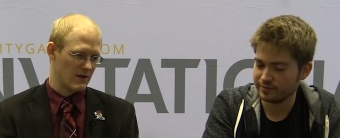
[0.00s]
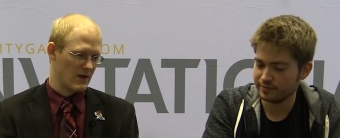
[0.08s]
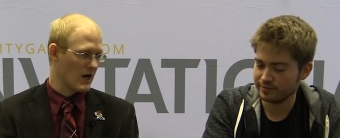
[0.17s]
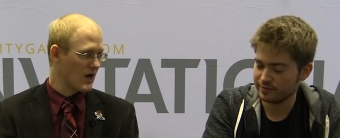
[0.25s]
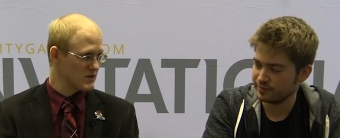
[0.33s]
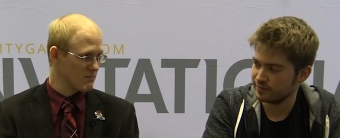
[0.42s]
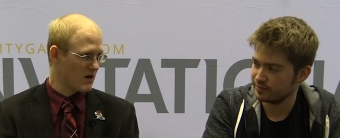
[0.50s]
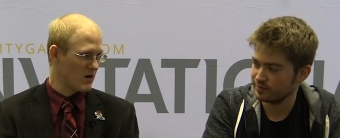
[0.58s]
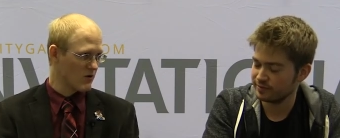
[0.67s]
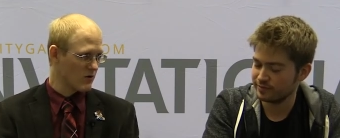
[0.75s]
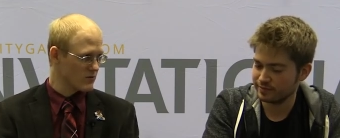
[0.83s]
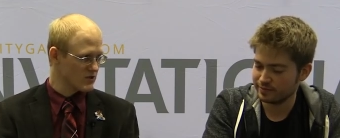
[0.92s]
Speaker 1: the Gossip
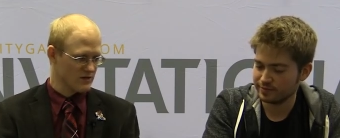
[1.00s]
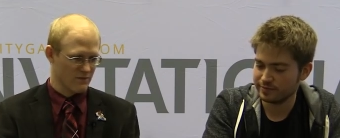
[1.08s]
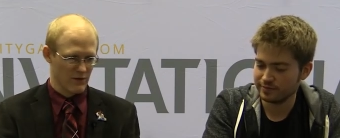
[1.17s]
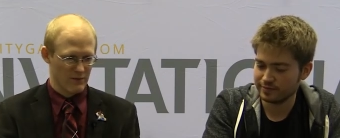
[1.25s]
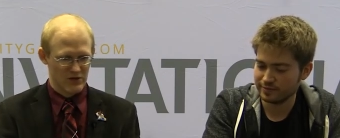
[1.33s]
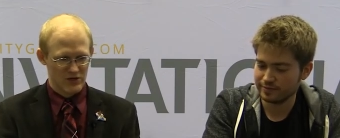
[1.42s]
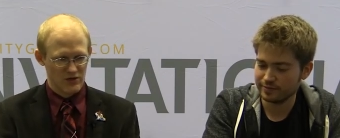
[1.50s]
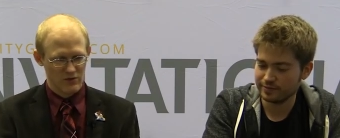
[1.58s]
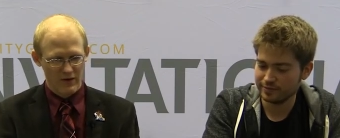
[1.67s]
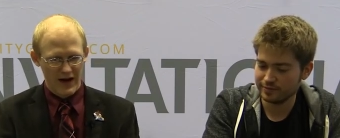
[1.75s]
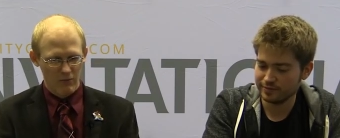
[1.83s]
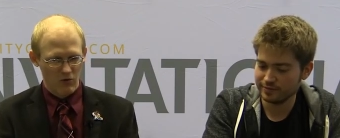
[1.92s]
Monger, which can flip into the
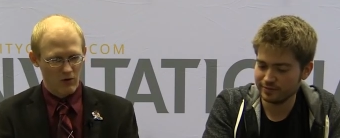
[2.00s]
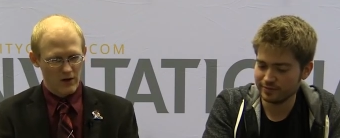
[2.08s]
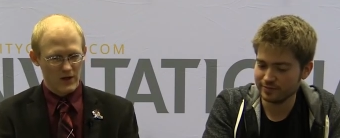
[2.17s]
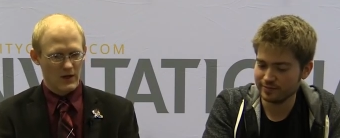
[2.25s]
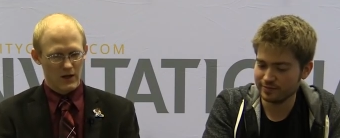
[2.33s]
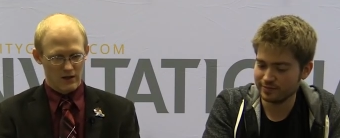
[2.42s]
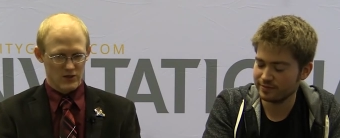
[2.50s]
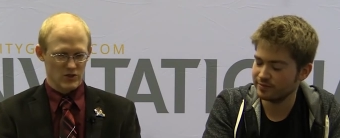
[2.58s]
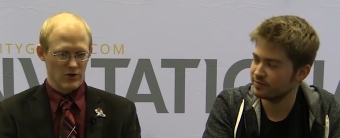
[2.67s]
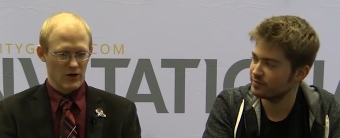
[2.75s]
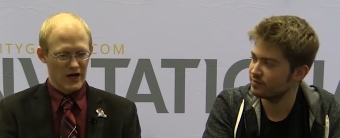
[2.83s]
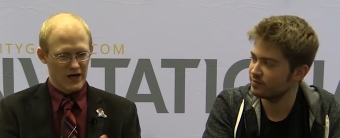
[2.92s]
Rabble.
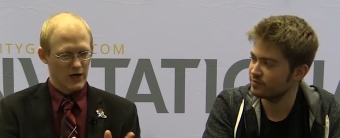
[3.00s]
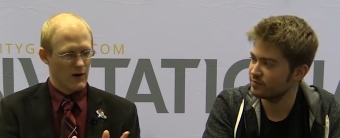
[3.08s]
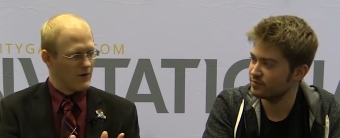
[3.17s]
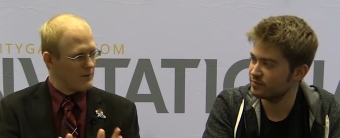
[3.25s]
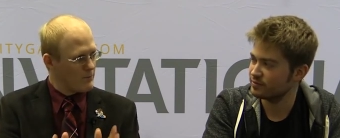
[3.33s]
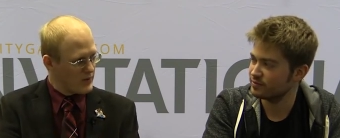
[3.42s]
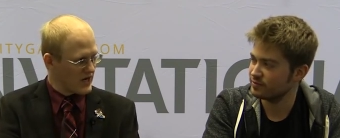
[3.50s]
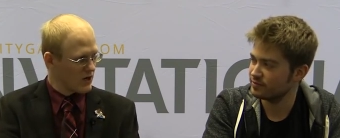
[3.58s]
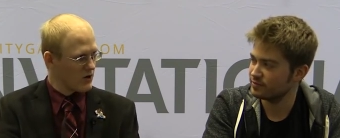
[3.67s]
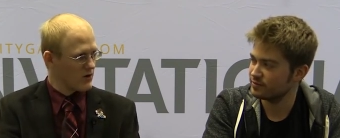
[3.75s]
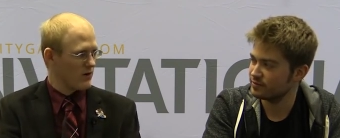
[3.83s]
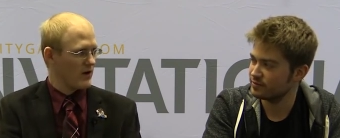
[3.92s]
So you're kind of going
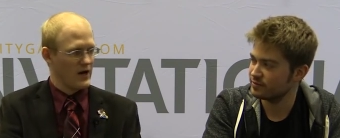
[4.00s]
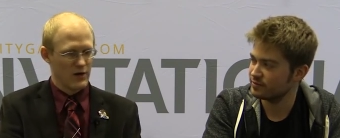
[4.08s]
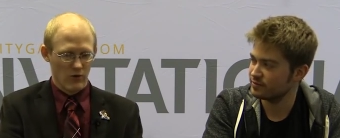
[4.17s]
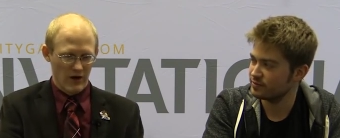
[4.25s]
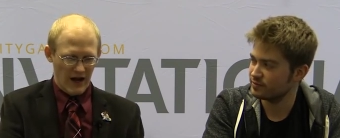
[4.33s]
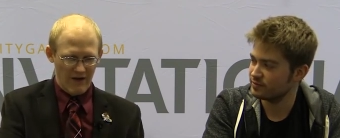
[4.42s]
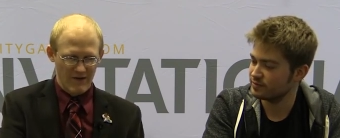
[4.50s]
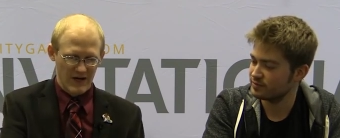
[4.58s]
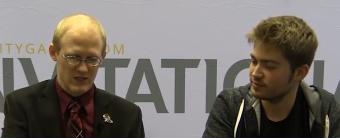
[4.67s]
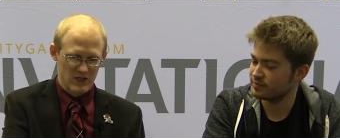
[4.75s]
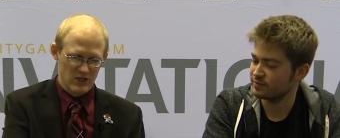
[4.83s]
bigger, and you want to have access